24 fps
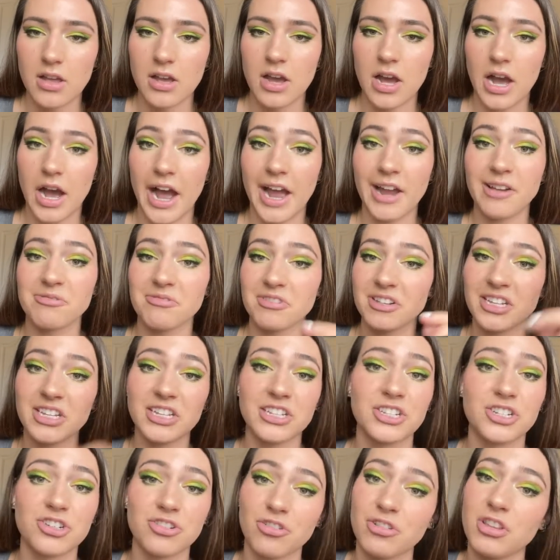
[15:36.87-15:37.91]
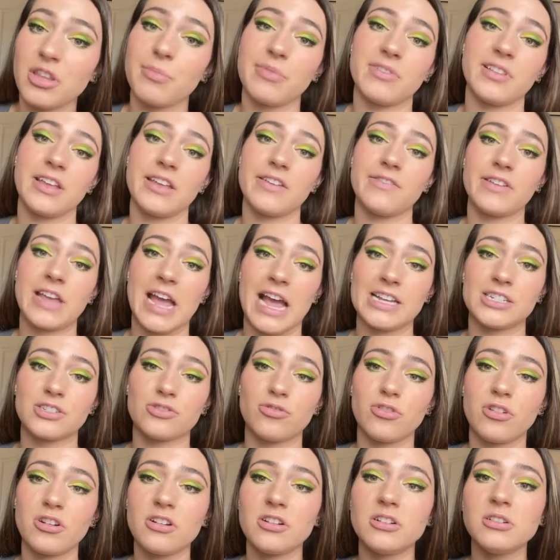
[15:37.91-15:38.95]
I really truly believe castor
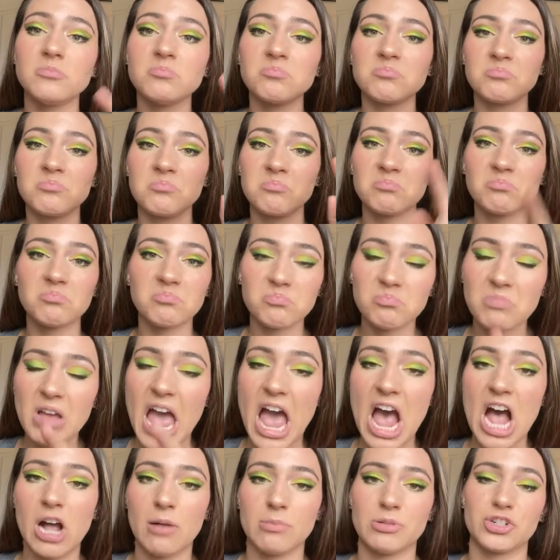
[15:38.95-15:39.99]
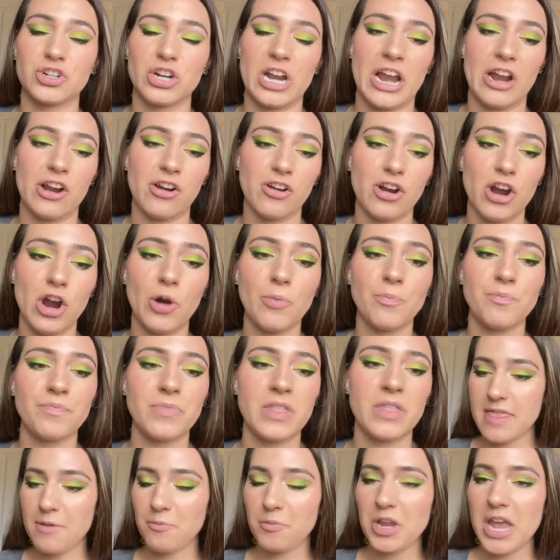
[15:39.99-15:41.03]
oil helps your hair grow.
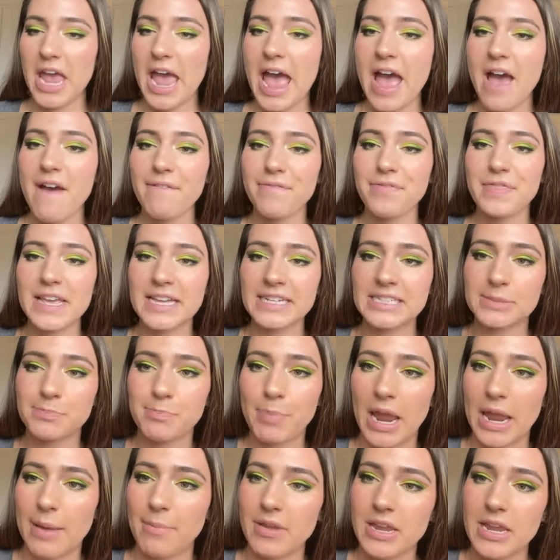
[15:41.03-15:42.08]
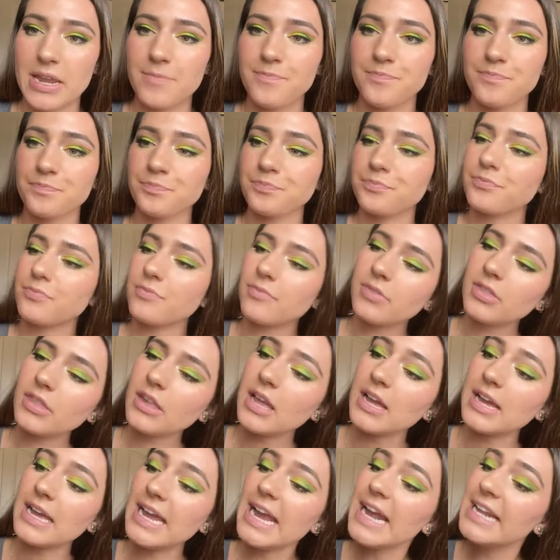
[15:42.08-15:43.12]
Then we have this baby.
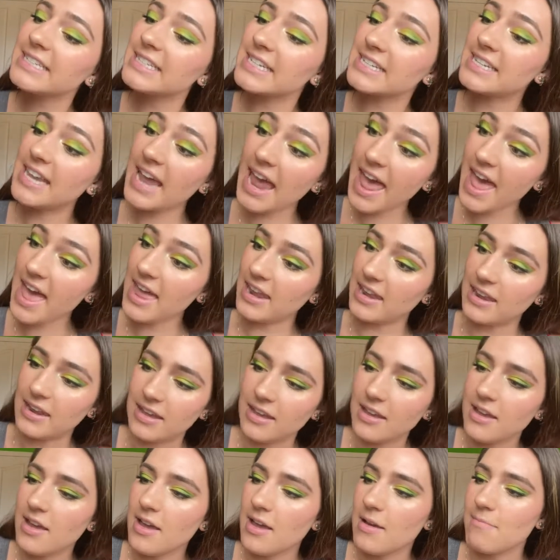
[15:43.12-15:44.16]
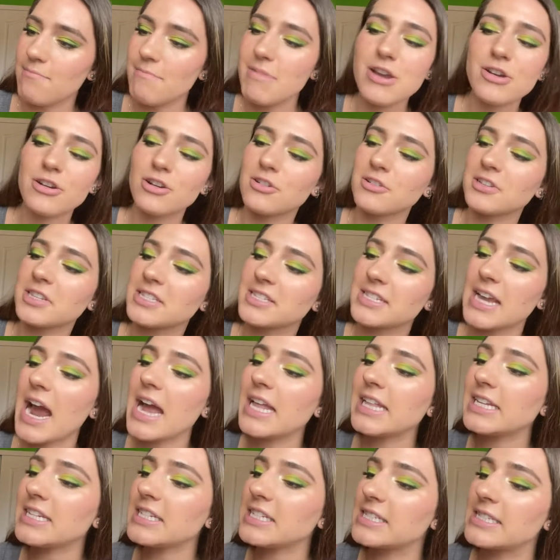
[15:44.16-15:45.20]
It's a 10 Miracle
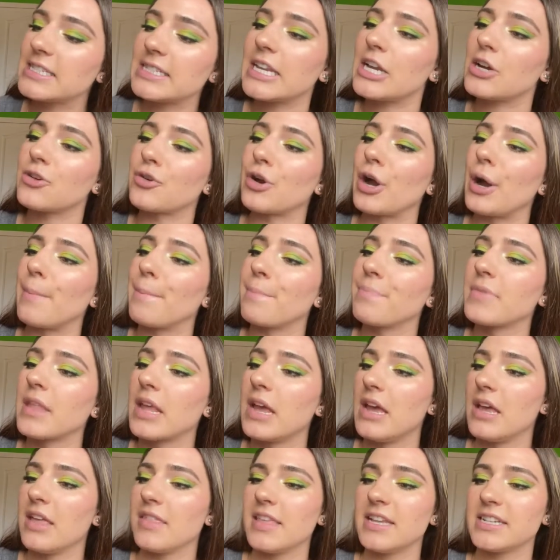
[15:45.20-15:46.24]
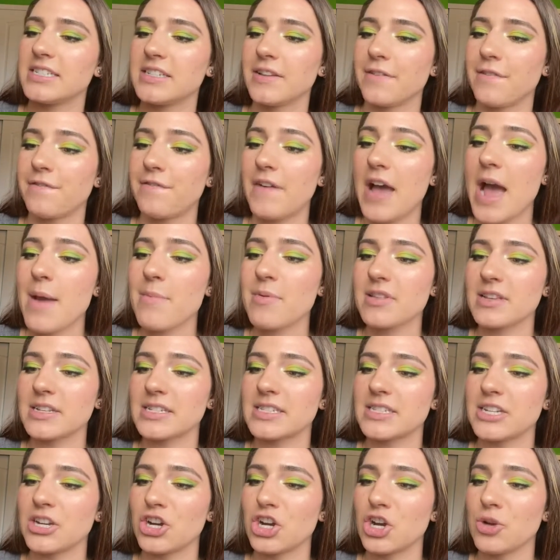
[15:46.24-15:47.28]
Styling Serum. This is a fabulous
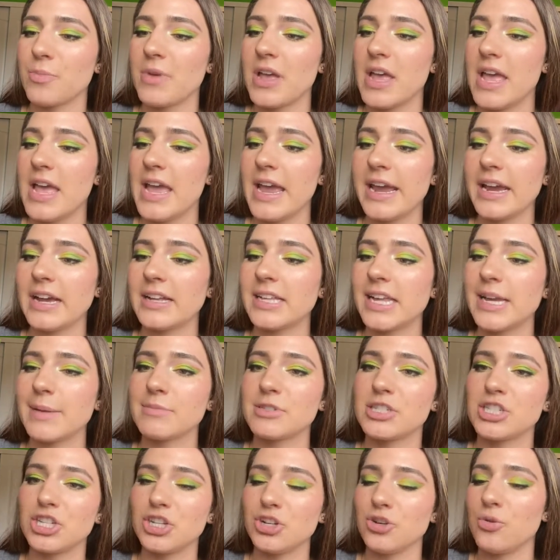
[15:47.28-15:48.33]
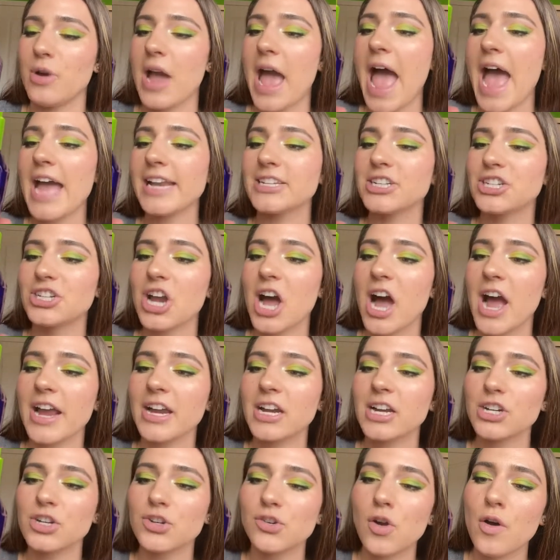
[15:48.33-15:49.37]
serum. It claims to add shine,
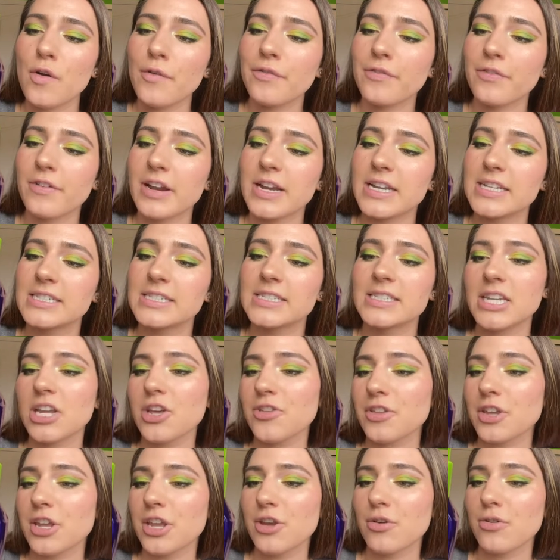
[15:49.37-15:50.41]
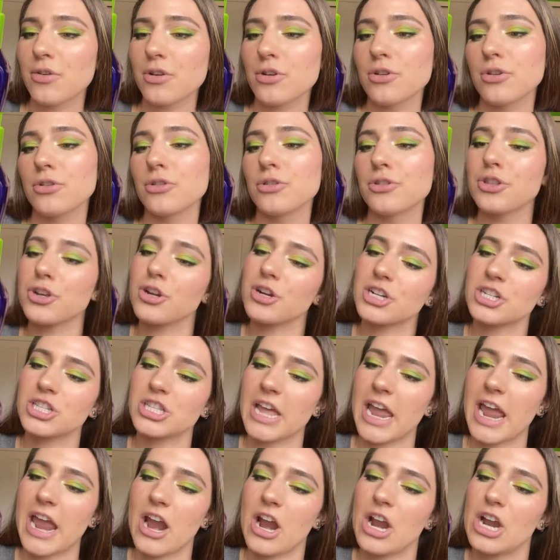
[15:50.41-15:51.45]
control frizz, seal the cuticle, nourish the
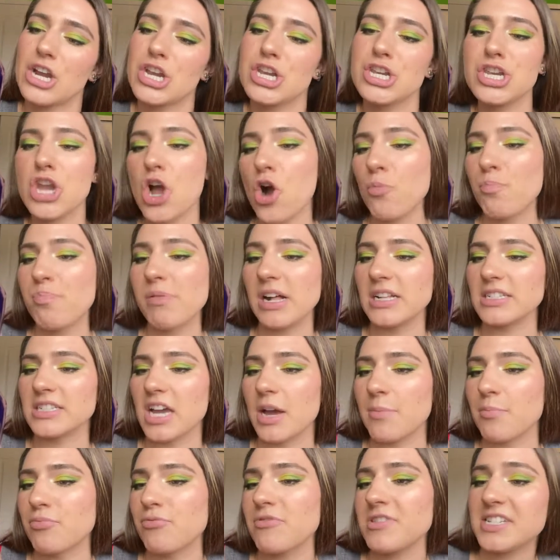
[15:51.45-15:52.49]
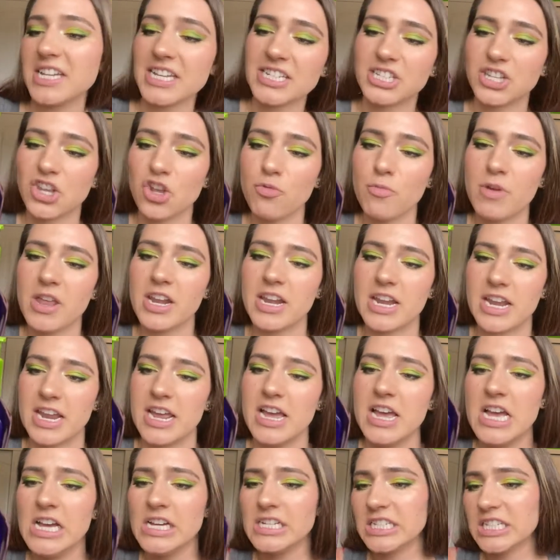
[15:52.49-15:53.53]
hair, no buildup, resist humidity,
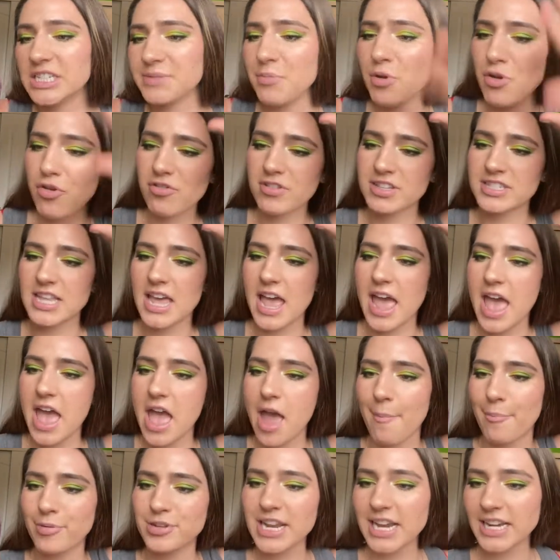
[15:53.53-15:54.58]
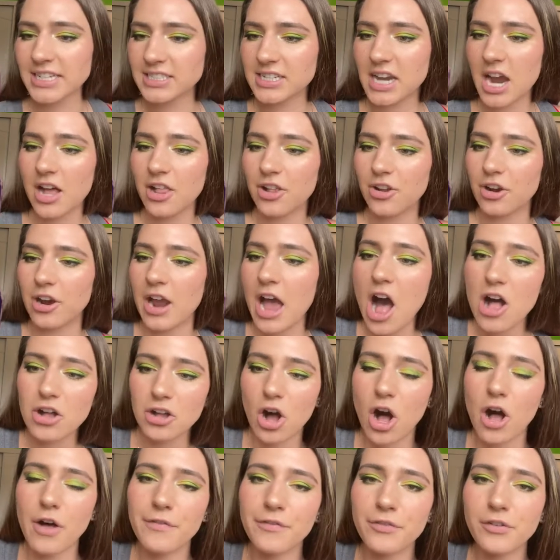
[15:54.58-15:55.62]
smooths the hair, protects color,
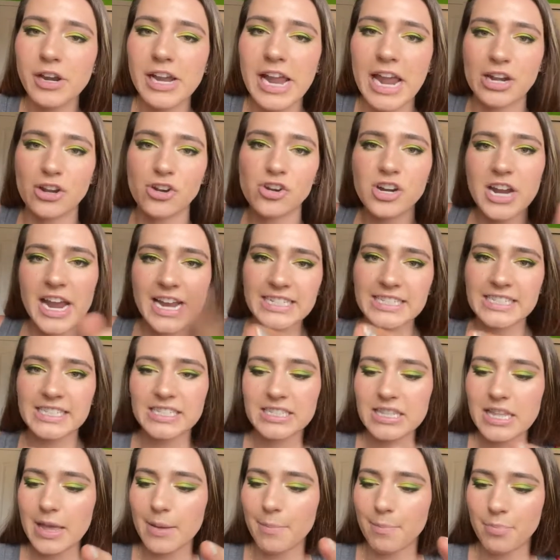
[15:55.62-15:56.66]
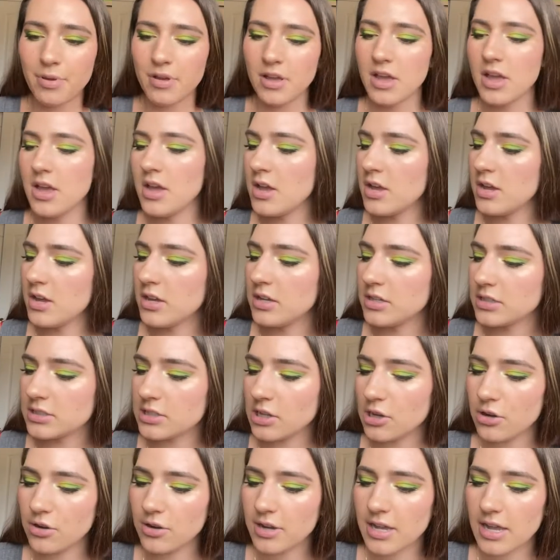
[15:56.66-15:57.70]
alcohol-free, and creates slip.
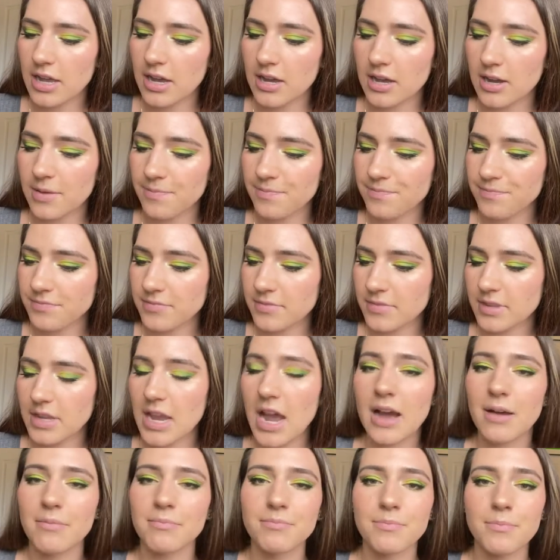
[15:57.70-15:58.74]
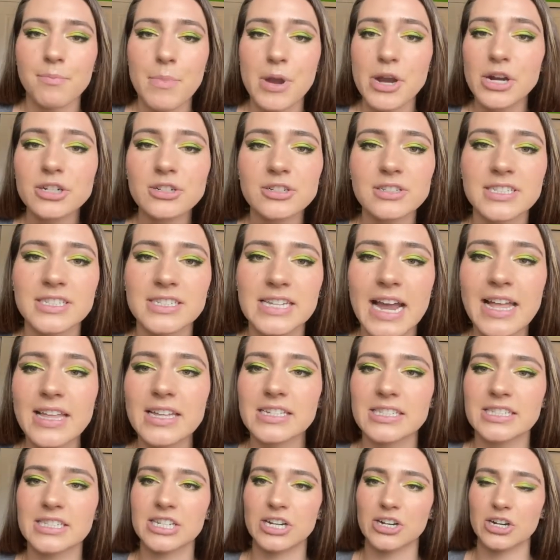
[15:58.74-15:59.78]
So, yeah, Miracle Styling
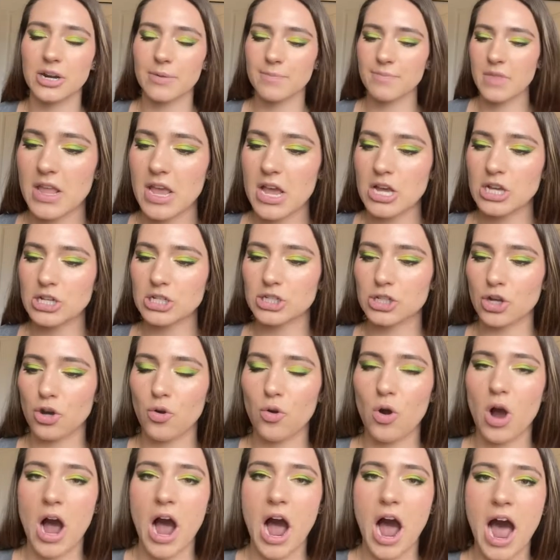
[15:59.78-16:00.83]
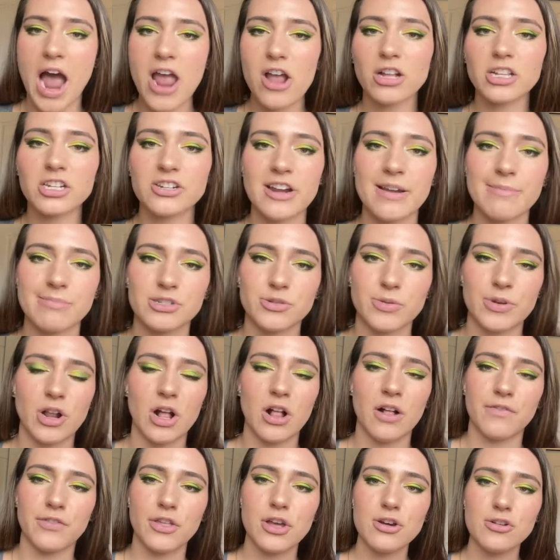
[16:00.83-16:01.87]
Serum. So I alternate between all
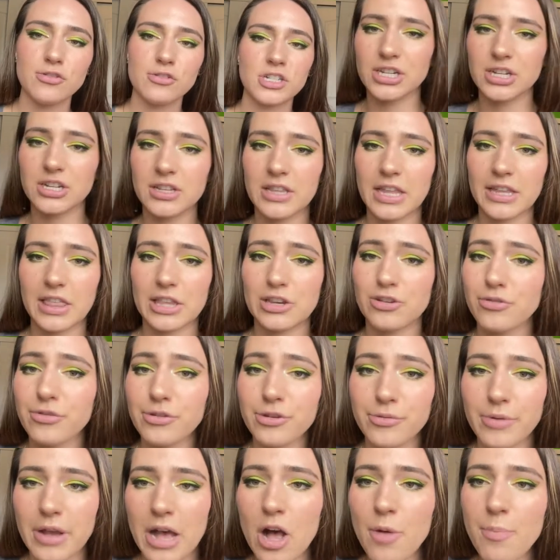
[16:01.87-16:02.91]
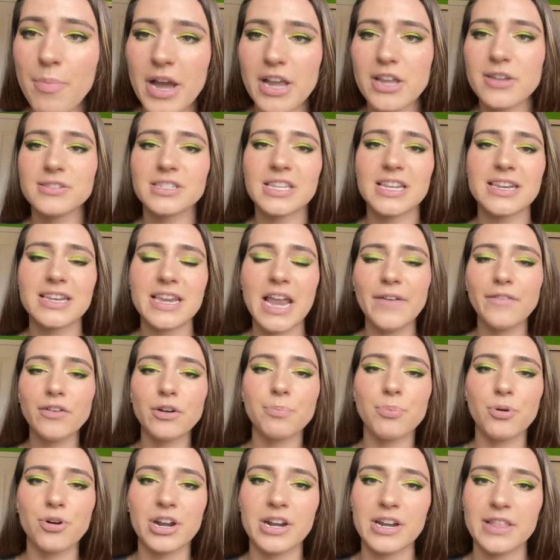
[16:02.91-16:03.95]
of those. They truly do help. I used to never
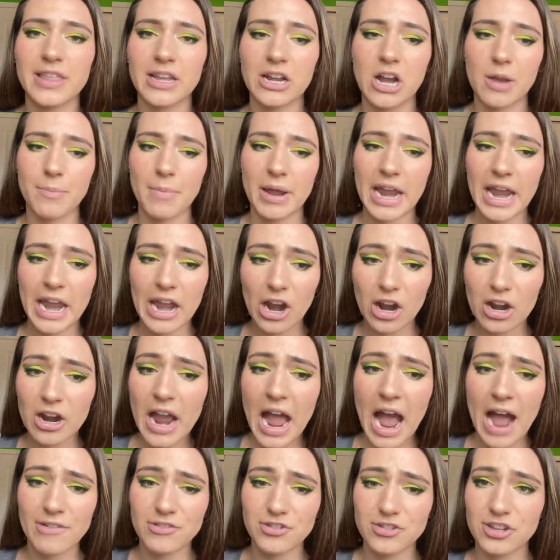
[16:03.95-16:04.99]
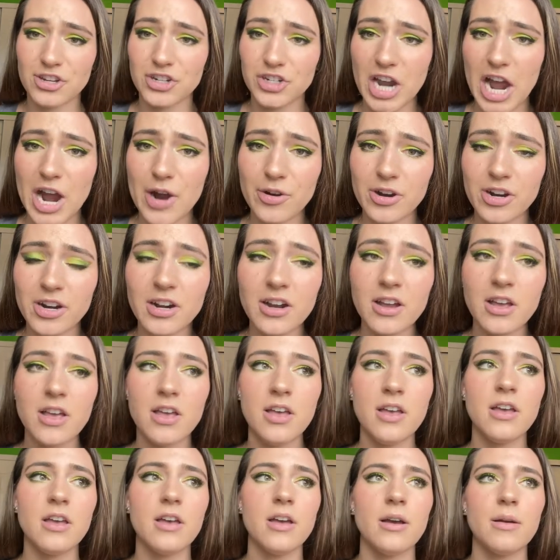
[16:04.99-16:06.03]
put anything on my hair after the shower,
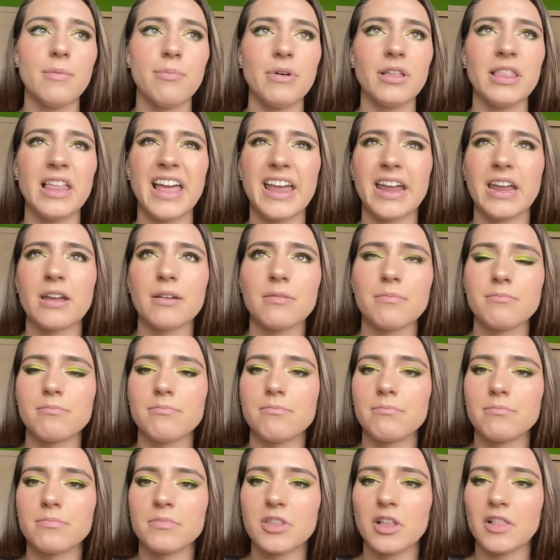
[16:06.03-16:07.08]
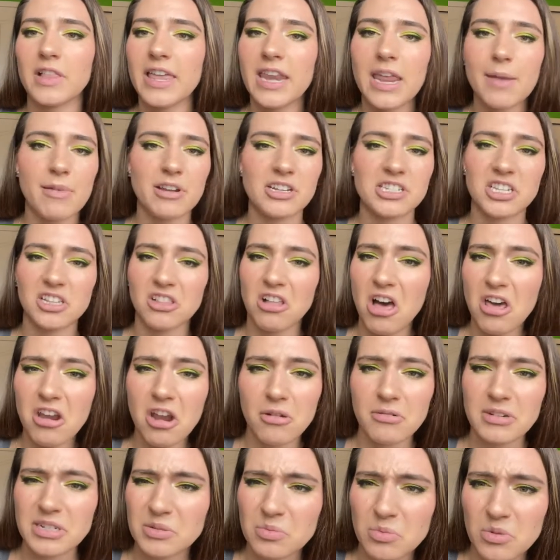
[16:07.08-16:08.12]
but like the lady at my salon
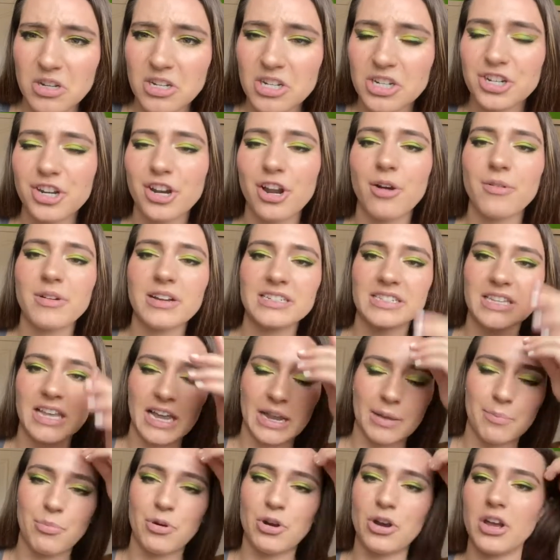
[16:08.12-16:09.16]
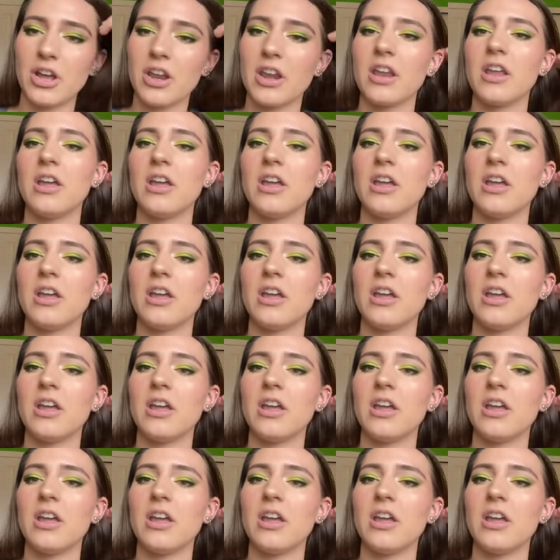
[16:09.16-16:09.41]
always would. She'd always like put